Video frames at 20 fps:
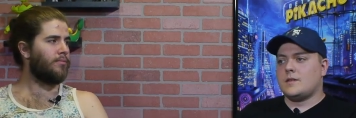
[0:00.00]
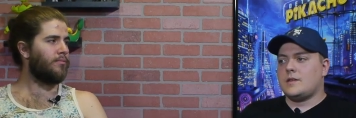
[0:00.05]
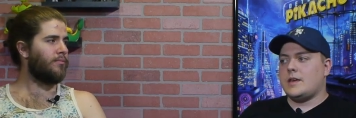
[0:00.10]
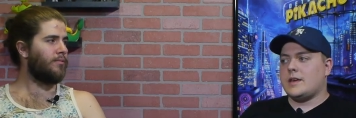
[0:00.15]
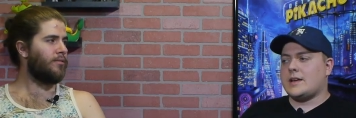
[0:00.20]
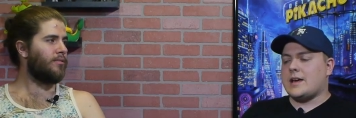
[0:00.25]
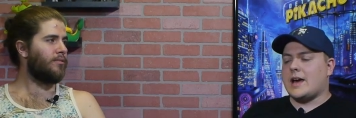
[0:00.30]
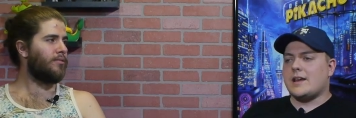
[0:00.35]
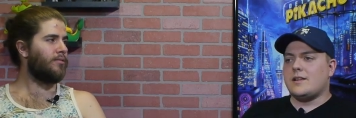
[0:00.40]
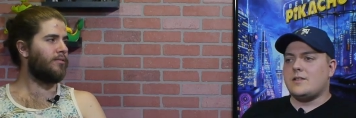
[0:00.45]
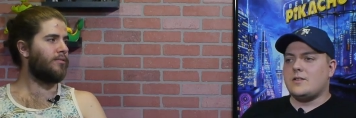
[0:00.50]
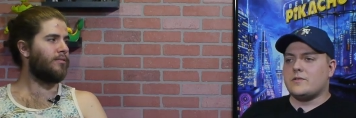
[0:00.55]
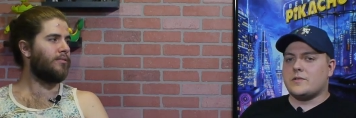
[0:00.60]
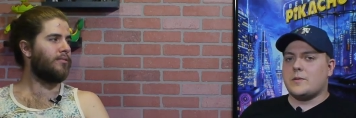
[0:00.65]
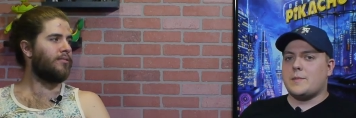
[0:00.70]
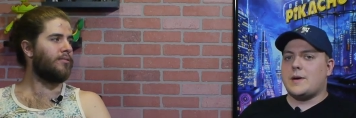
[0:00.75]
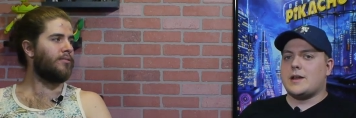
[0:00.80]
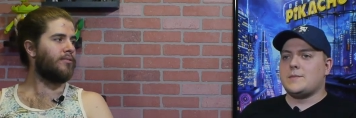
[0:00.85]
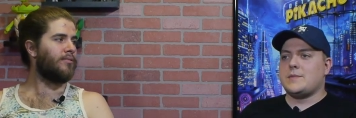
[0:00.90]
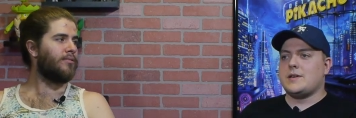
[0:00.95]
Speaker 1: it kind of
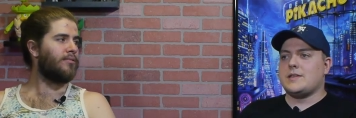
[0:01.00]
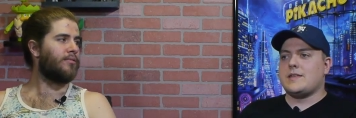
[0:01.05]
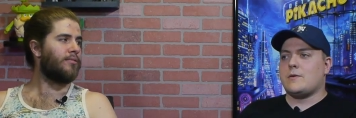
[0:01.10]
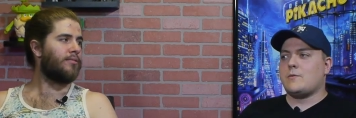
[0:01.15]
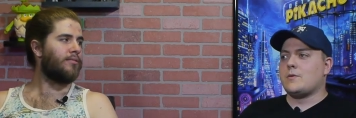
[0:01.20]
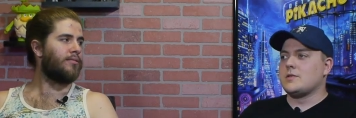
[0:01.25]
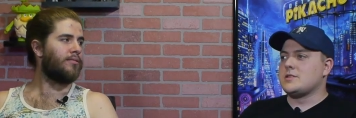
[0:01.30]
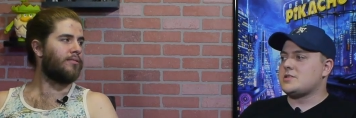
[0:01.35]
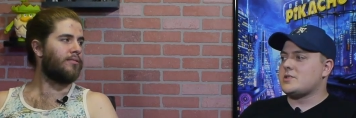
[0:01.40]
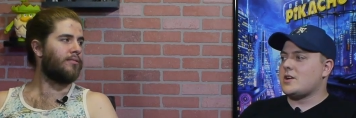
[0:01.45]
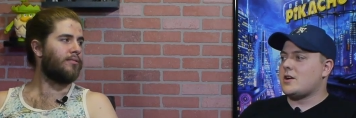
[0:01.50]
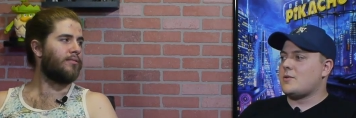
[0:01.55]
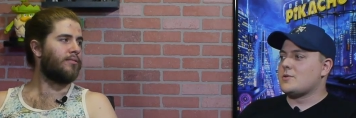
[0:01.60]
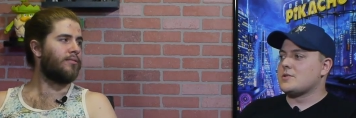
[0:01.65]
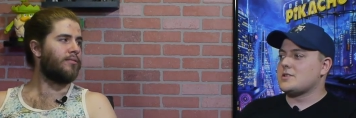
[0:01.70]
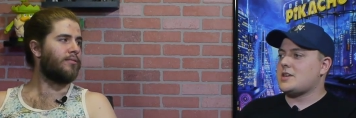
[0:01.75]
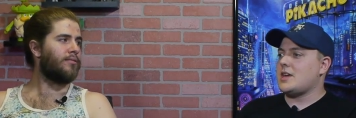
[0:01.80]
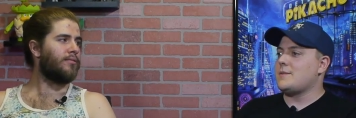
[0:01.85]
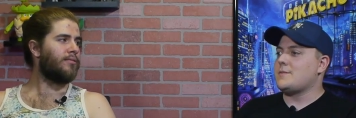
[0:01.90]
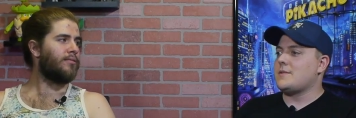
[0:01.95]
reminded me of that one Star
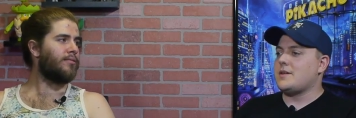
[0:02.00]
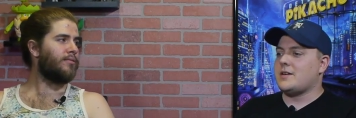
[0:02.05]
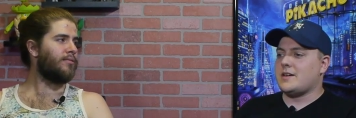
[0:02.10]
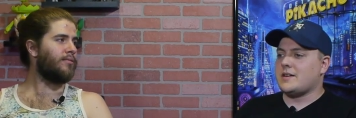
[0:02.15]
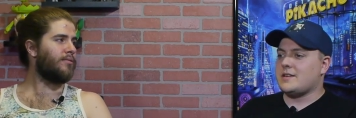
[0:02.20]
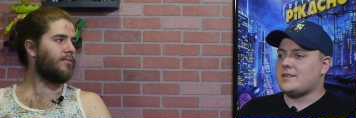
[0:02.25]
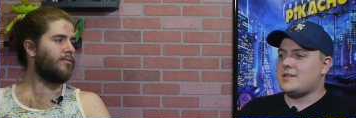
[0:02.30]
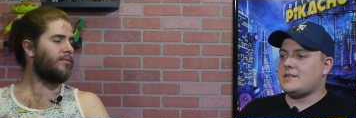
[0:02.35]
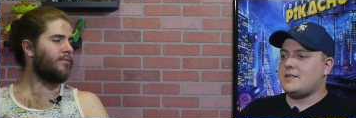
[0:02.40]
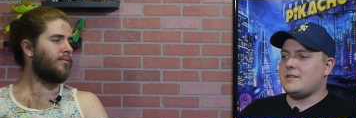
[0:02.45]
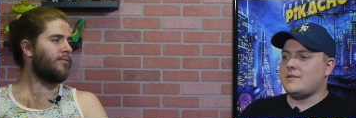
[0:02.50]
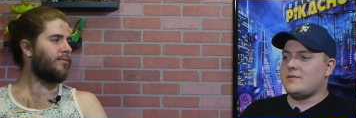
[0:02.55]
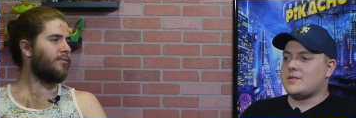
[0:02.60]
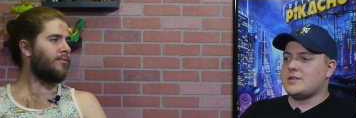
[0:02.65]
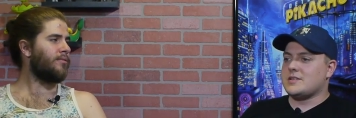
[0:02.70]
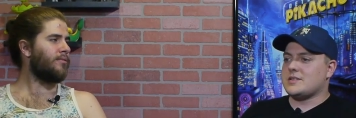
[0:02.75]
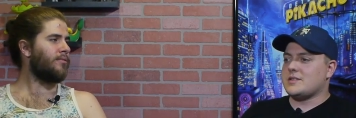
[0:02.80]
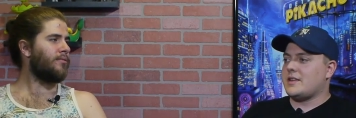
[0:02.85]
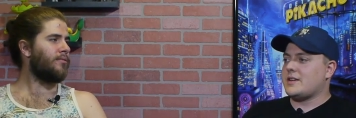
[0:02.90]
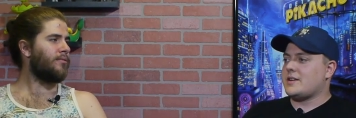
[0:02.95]
Wars game. Uh, what
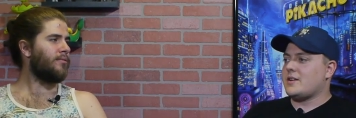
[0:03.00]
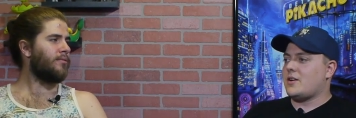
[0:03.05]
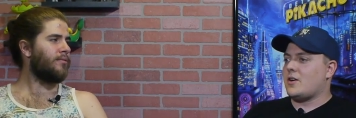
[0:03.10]
is it like?